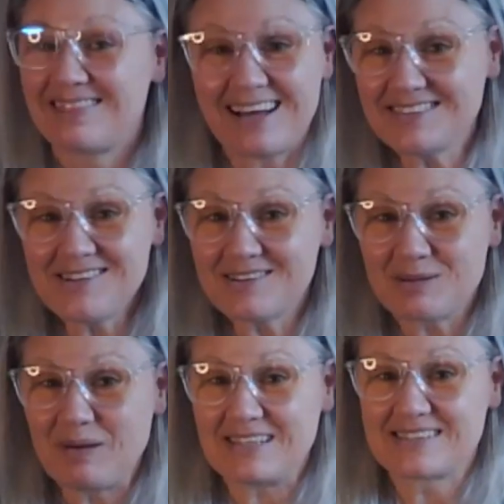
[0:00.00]
that's not
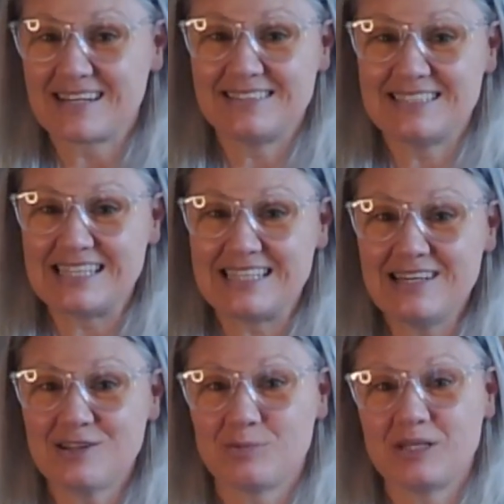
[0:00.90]
the best idea
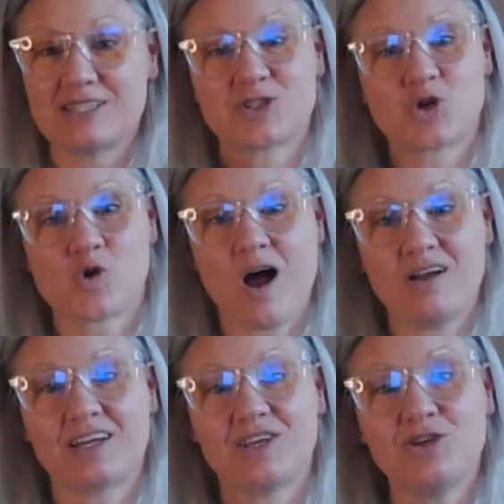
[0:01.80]
either, because
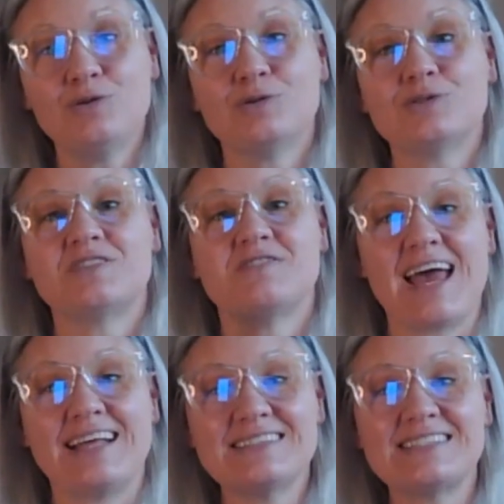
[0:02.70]
chronic use of
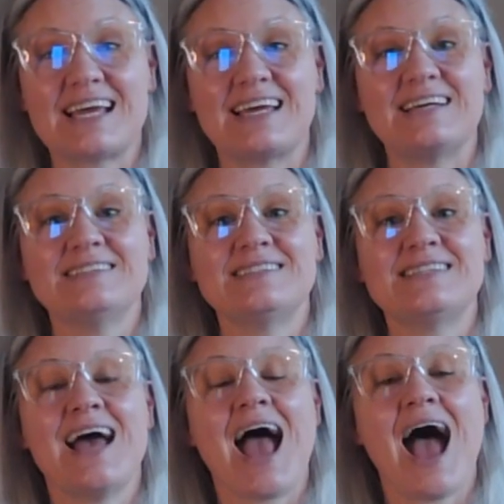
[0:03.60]
NSAIDs
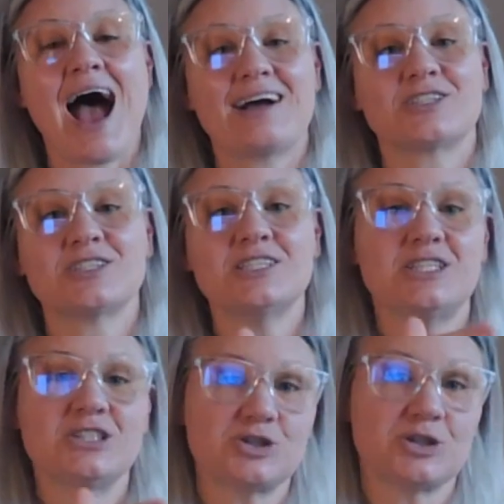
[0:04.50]
actually
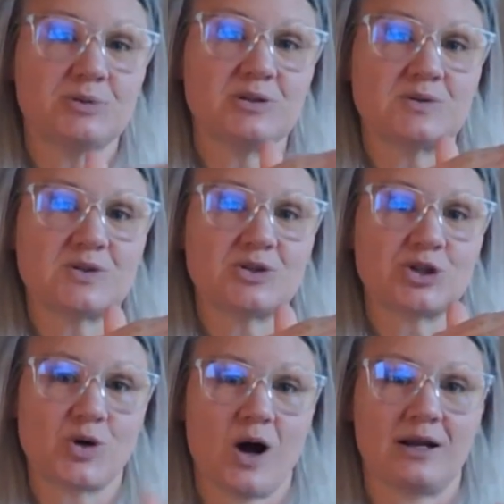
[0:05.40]
contributes to
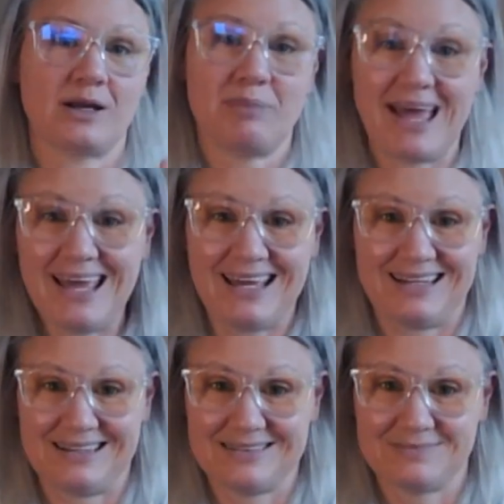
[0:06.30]
chronic
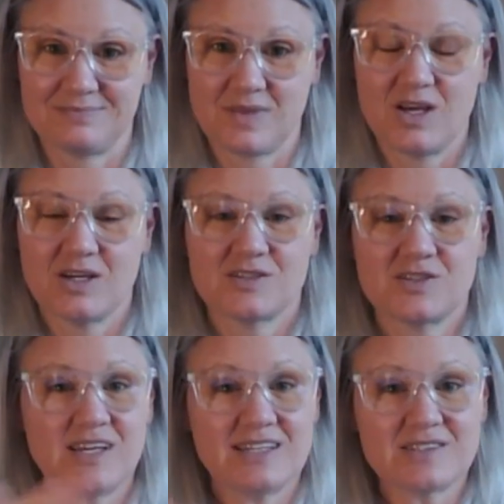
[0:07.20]
pain.
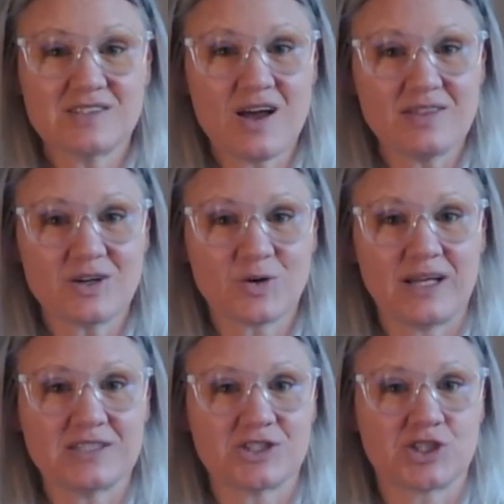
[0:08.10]
So that's not the
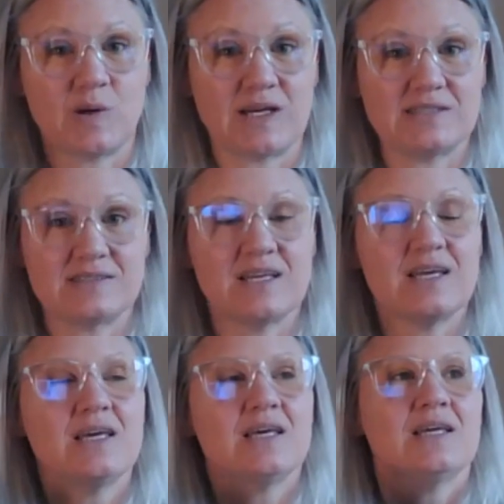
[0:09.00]
greatest choice.
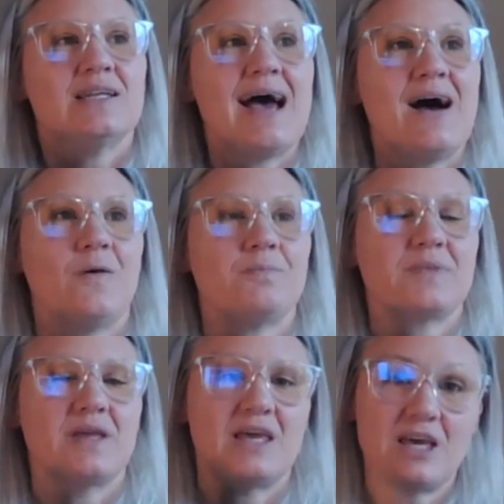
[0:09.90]
Now,
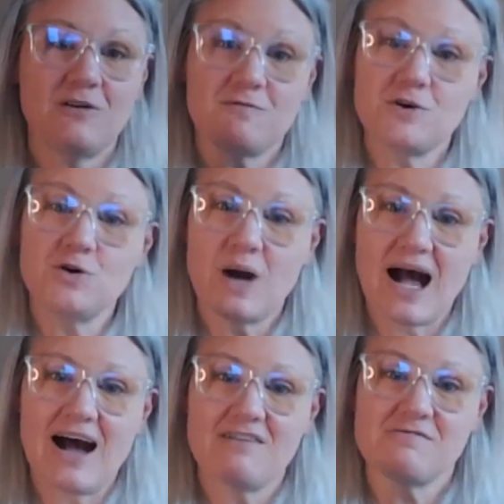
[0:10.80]
if you
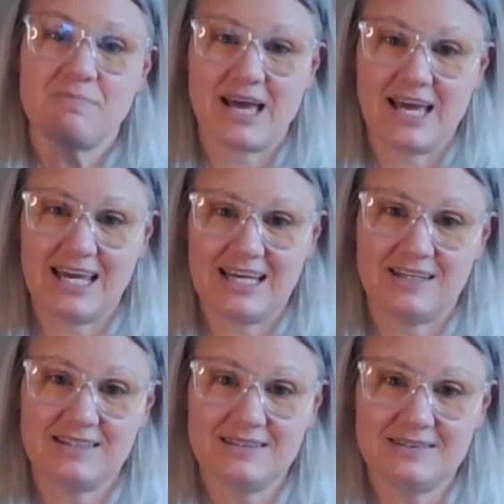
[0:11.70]
have
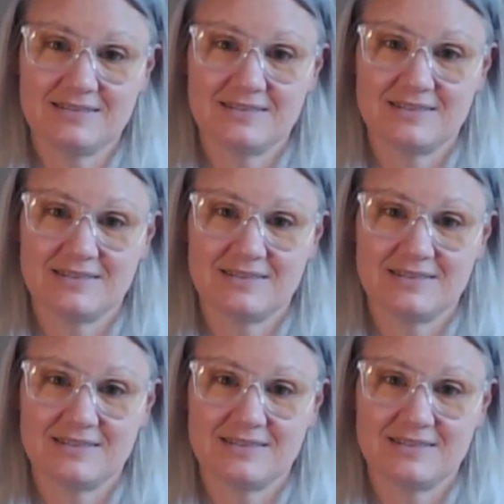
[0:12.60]
pain